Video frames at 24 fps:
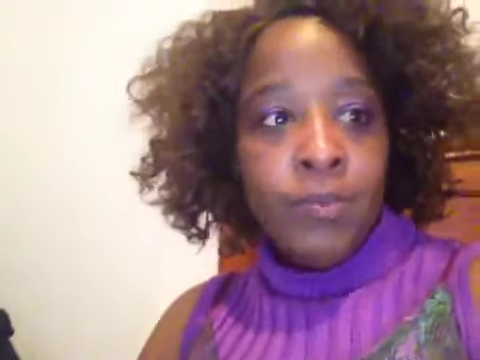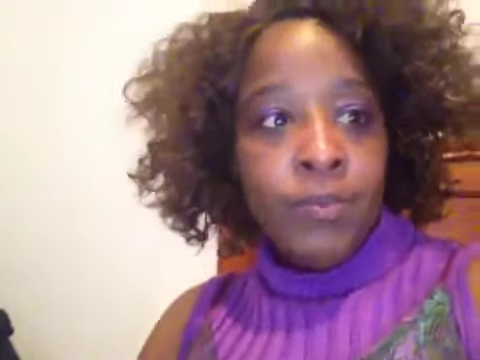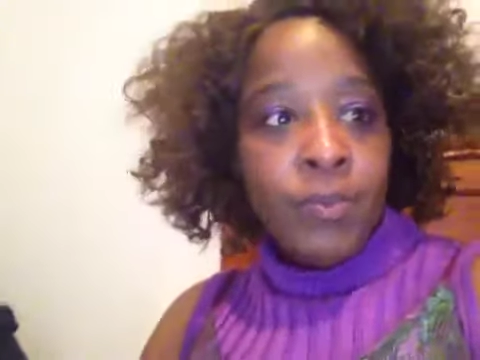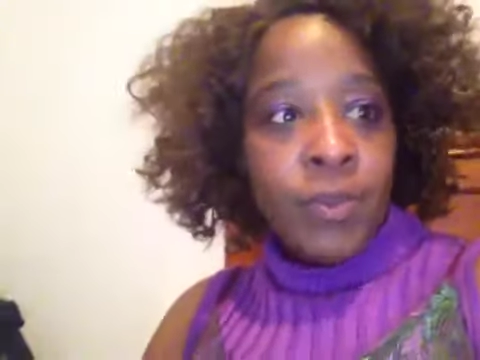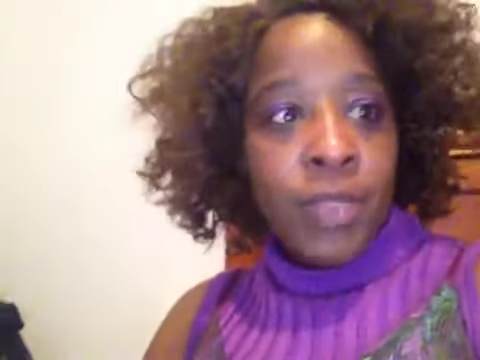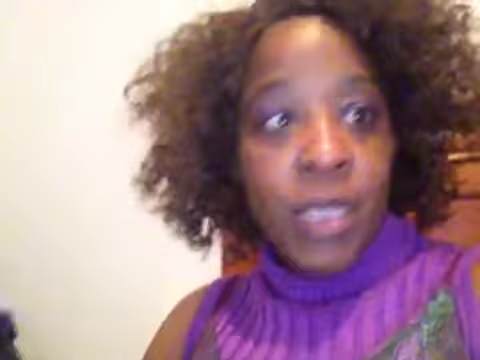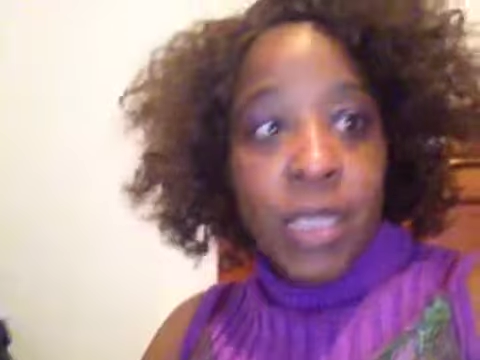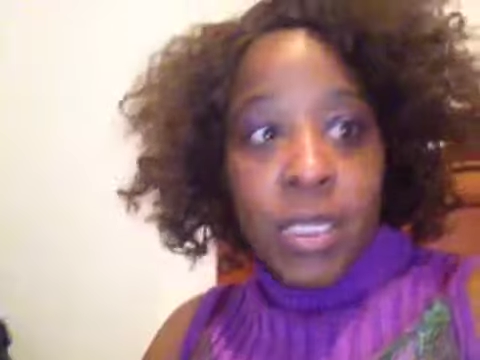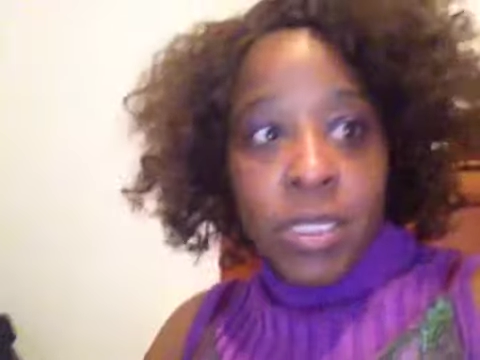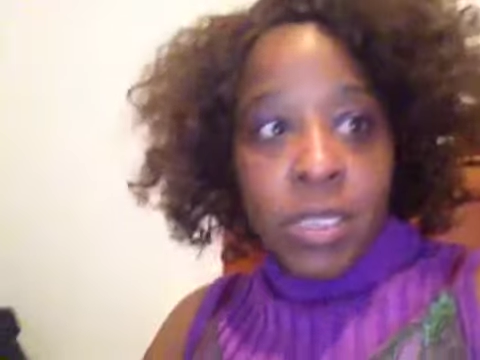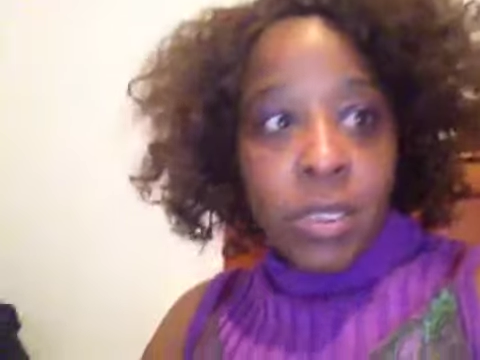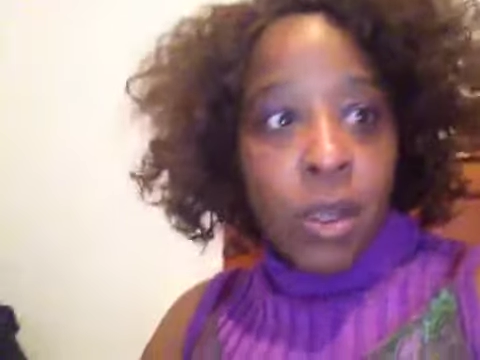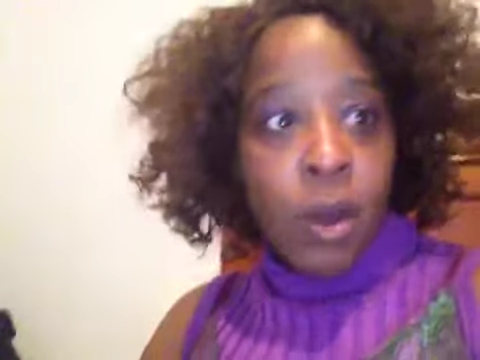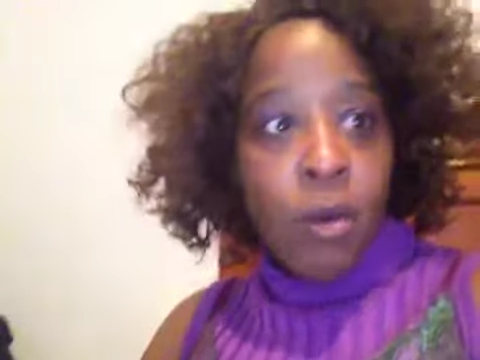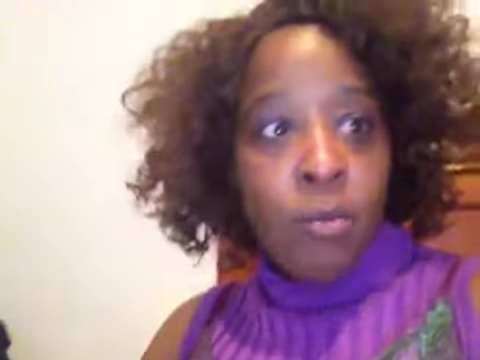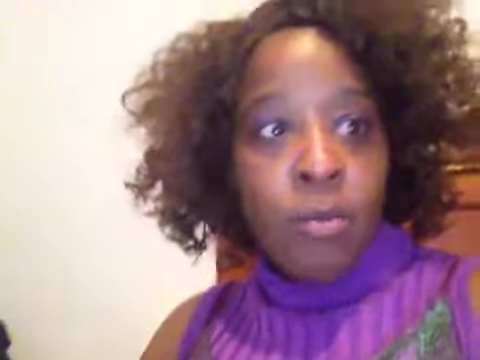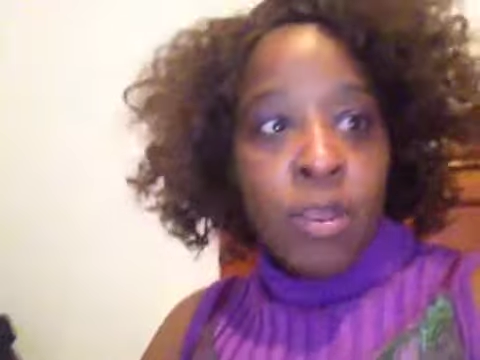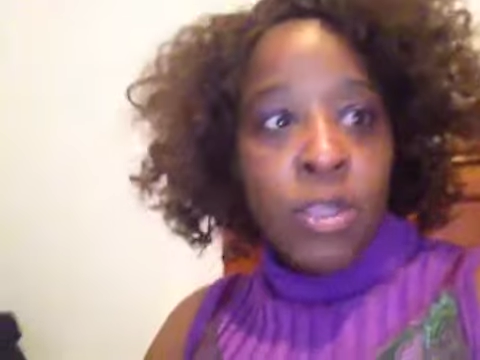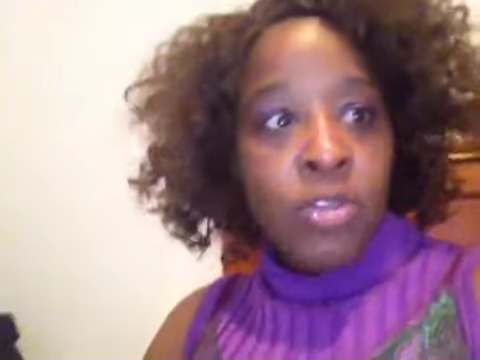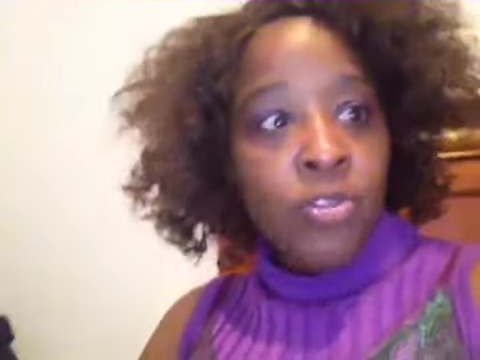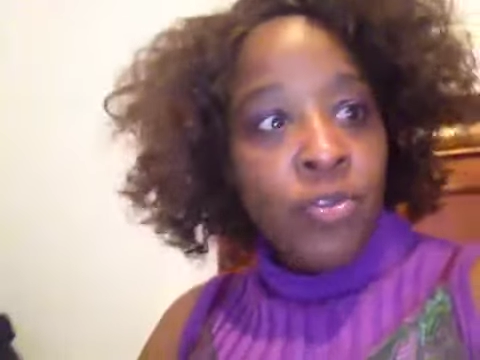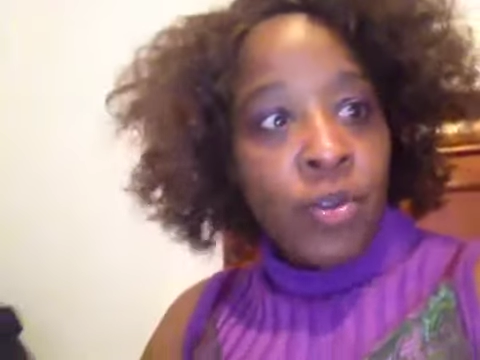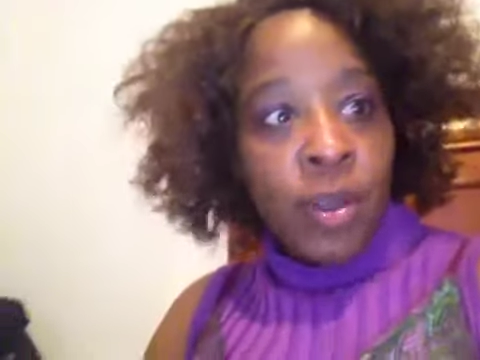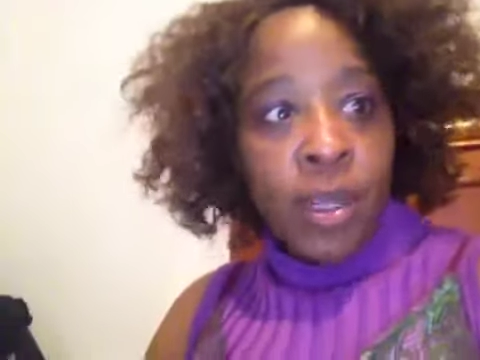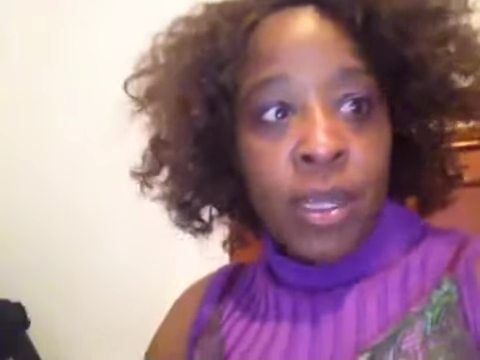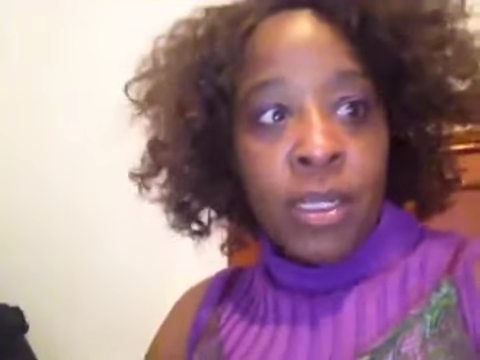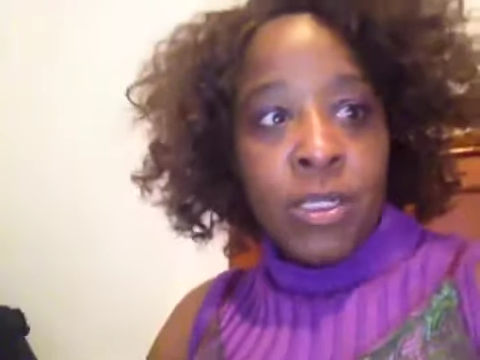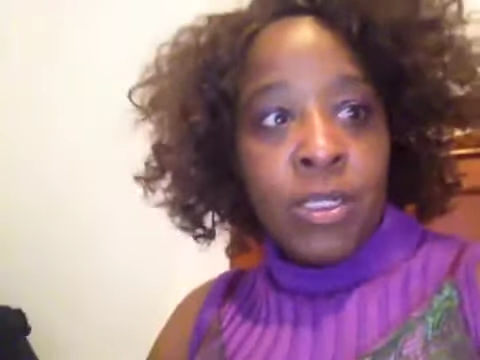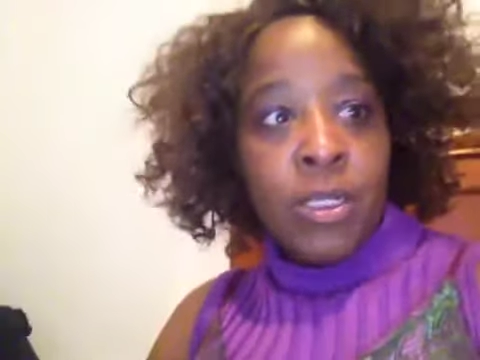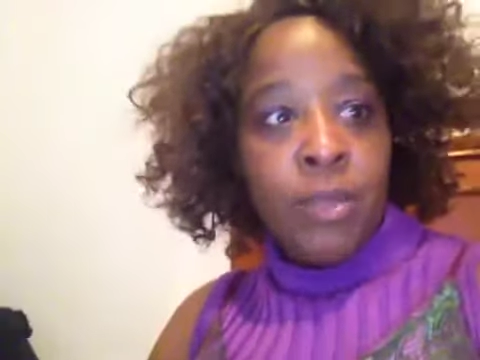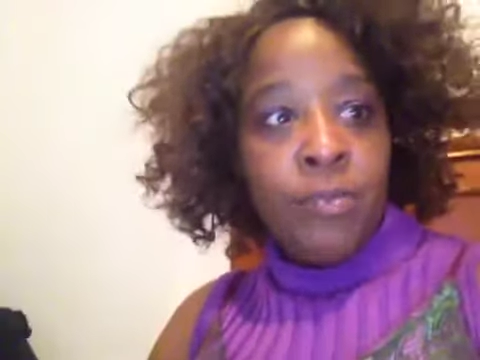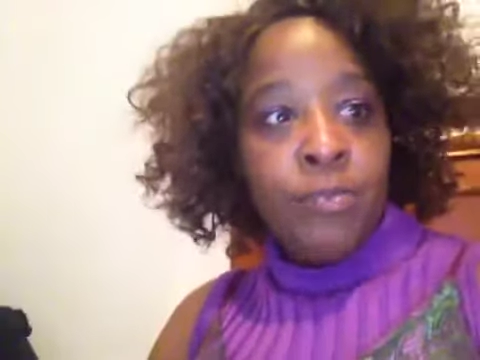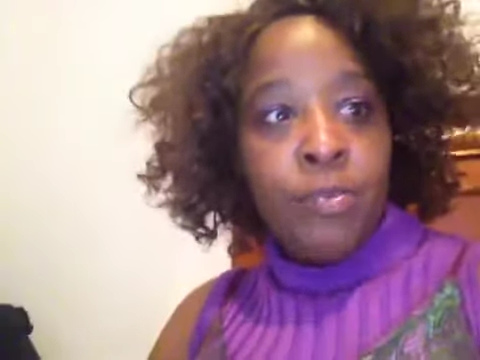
they saw me trying to